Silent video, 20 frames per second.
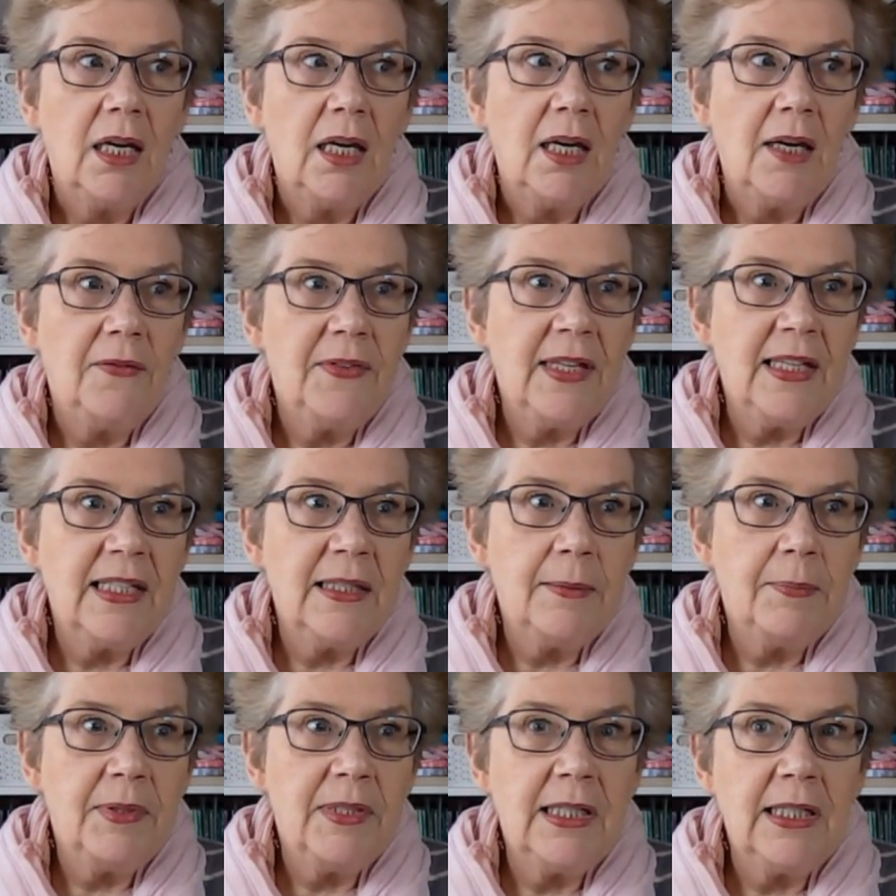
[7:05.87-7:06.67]
If there's
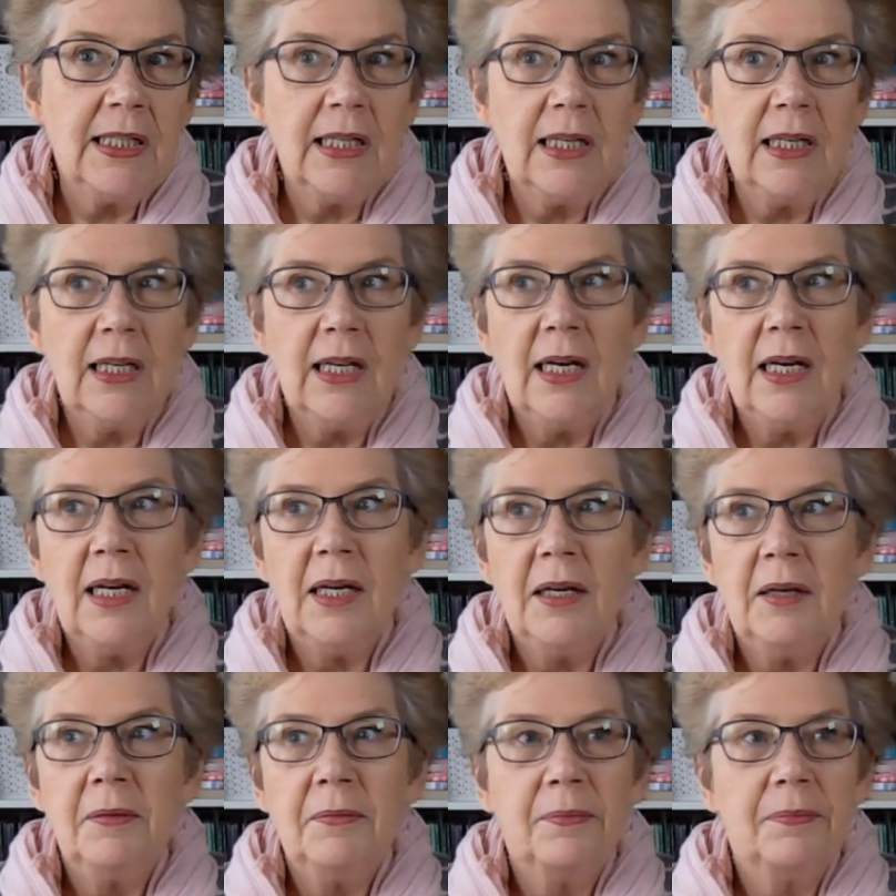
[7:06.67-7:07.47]
a
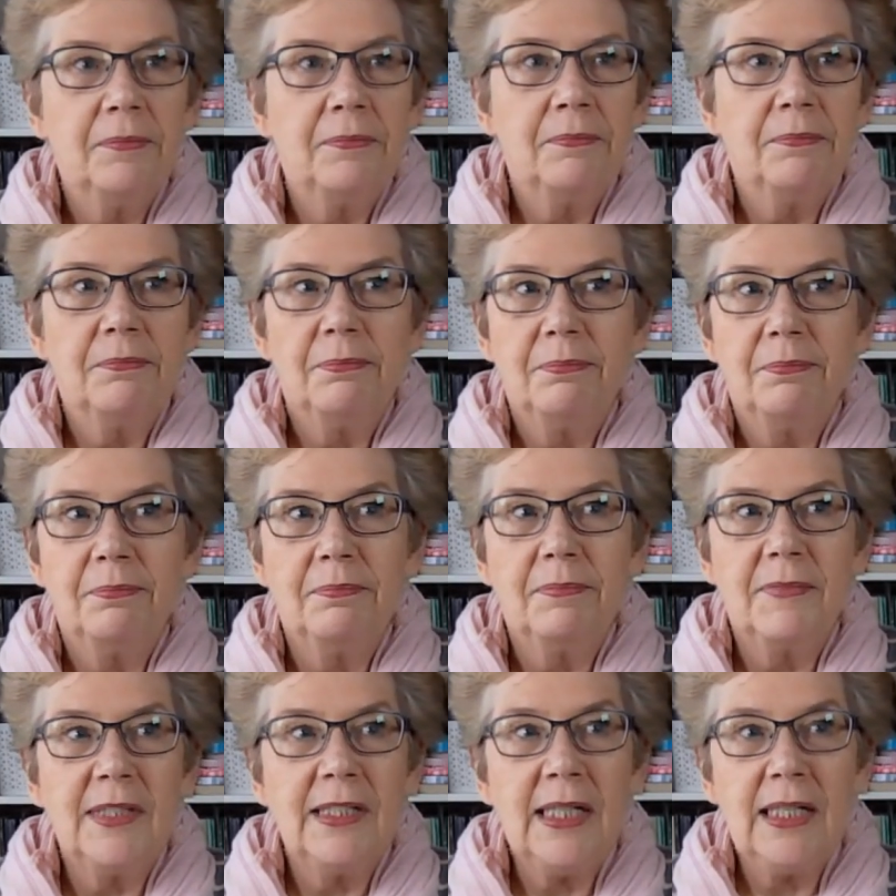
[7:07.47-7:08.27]
particular
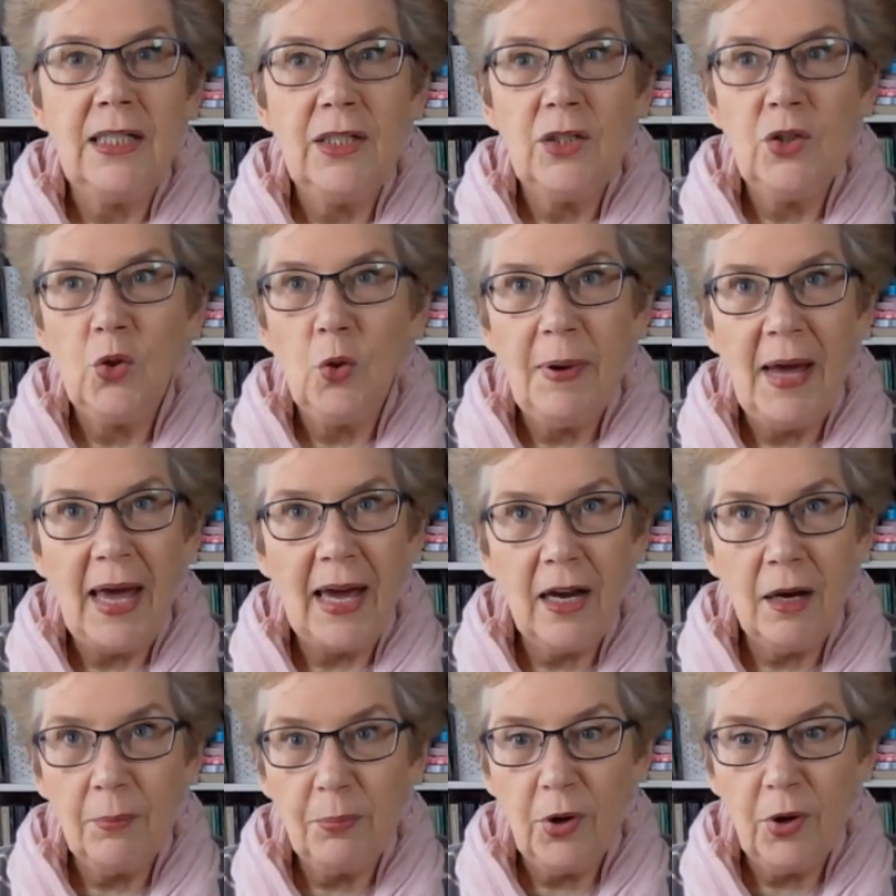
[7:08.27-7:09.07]
tinned or
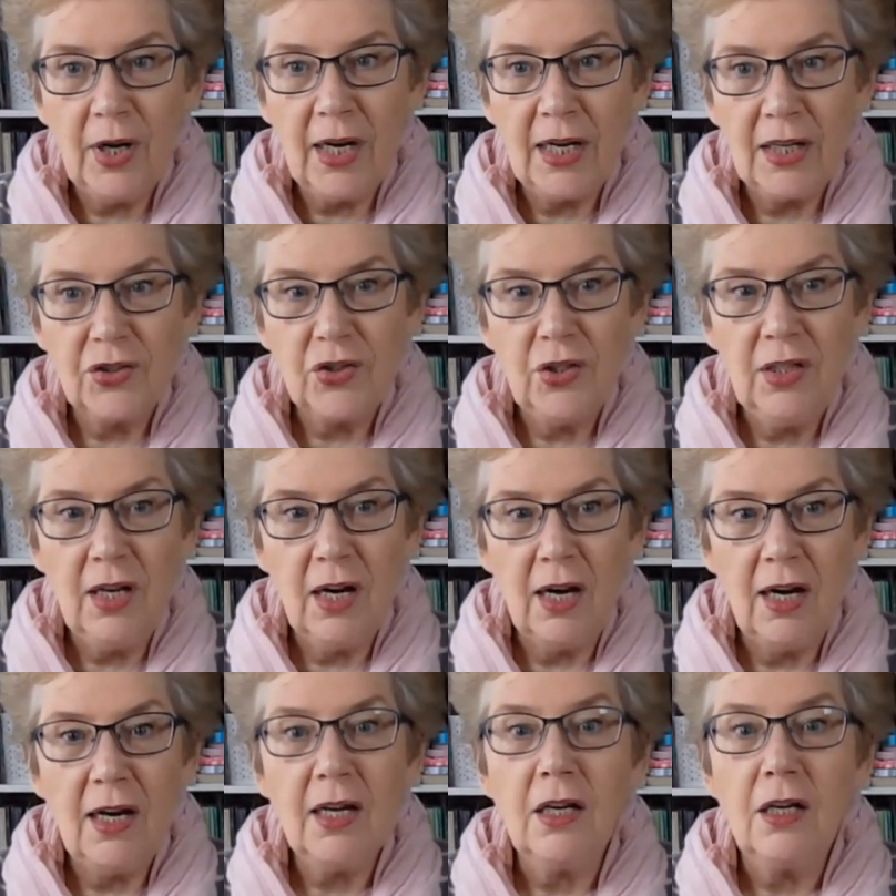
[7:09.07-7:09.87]
packet product you
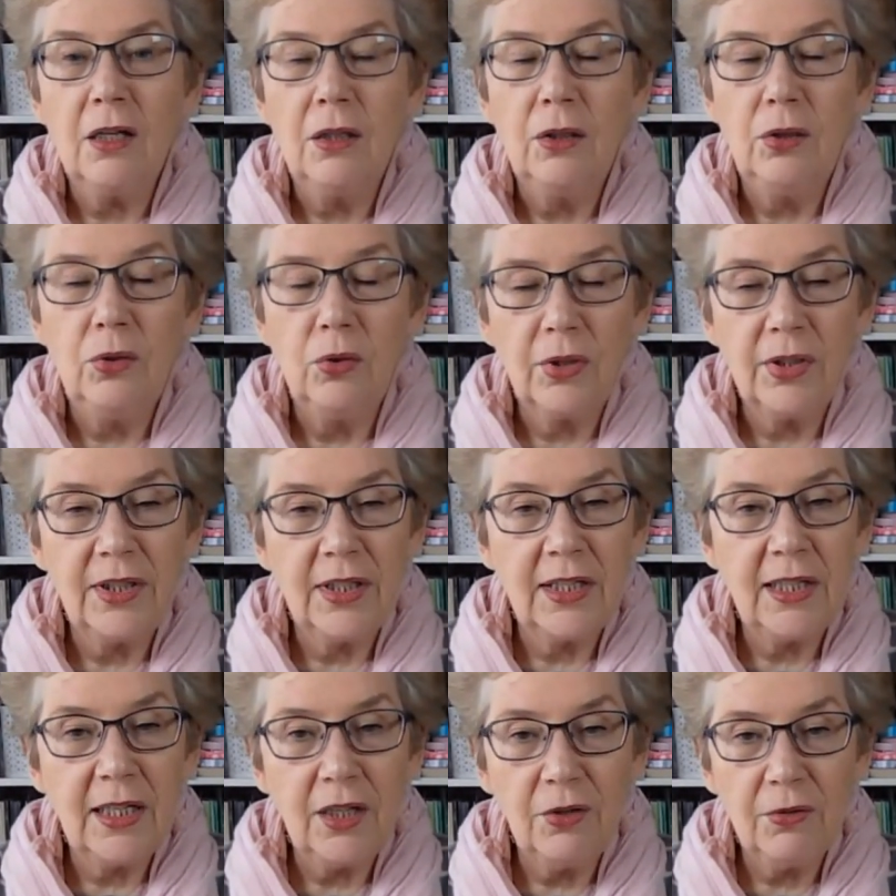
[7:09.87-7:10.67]
like, look at
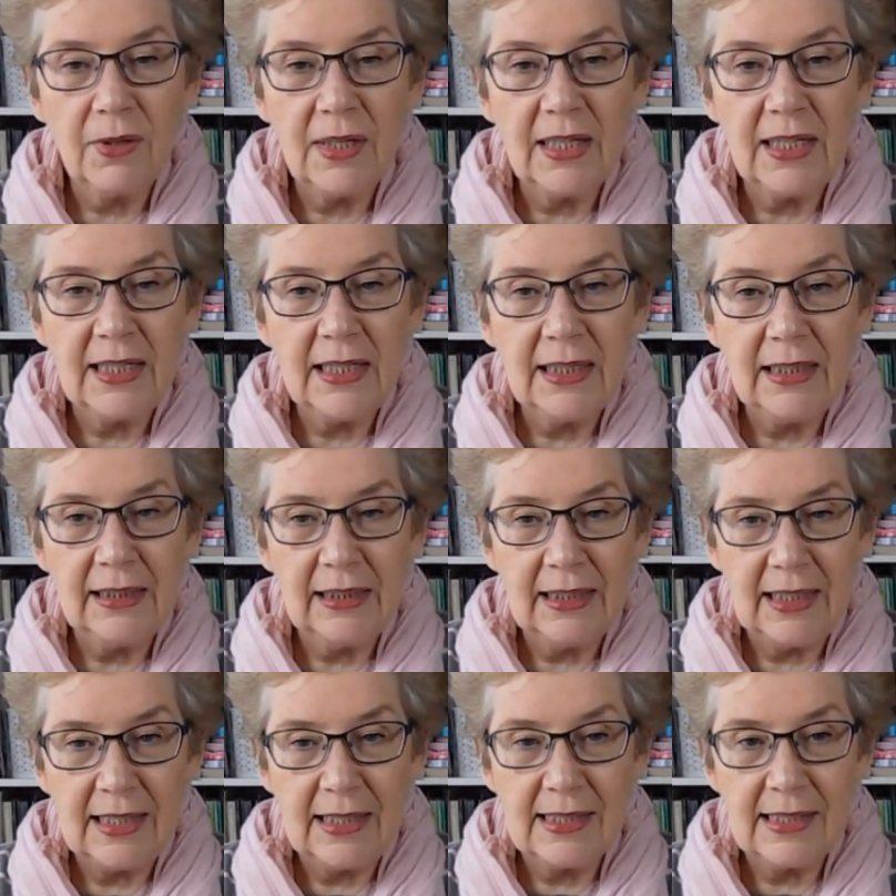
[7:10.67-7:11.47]
the ingredient
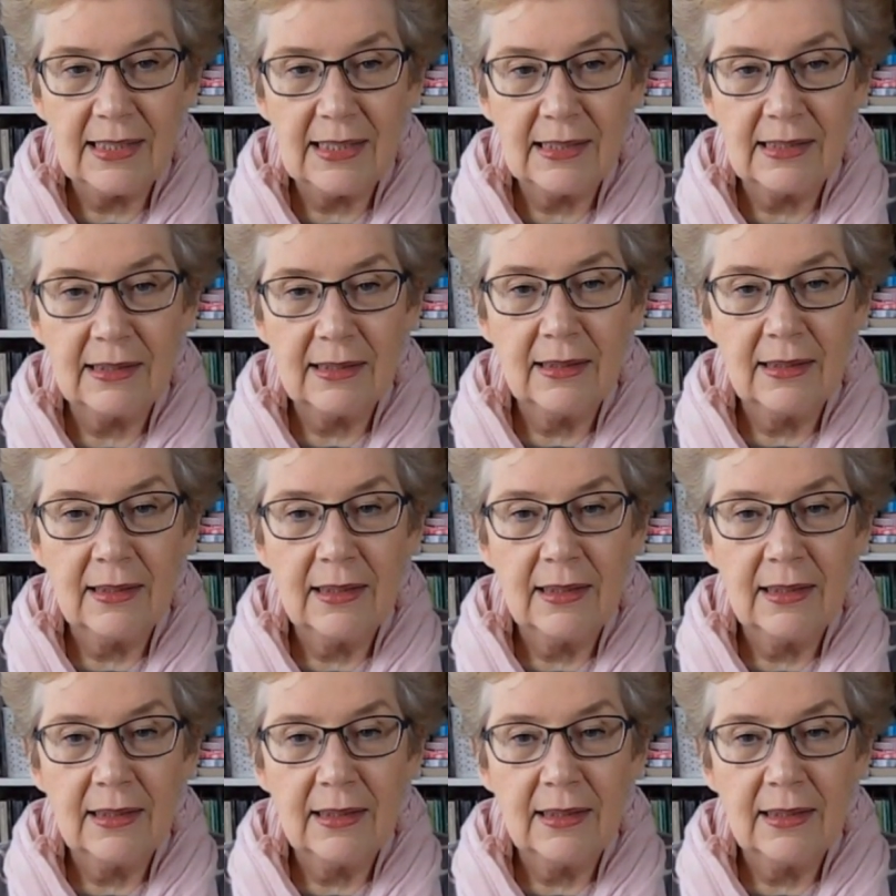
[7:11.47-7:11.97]
list